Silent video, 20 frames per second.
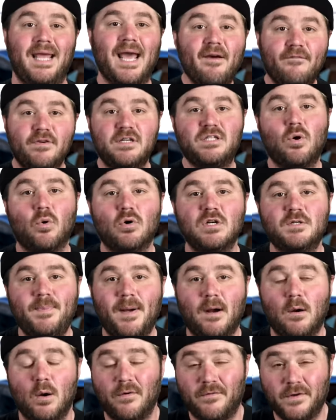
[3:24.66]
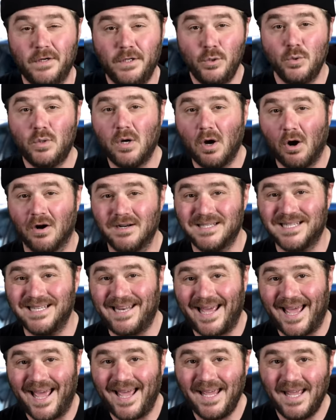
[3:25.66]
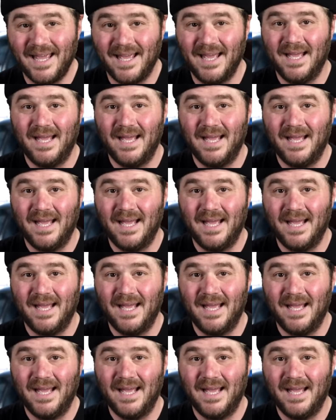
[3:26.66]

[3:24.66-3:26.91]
The average horsepower of a new car today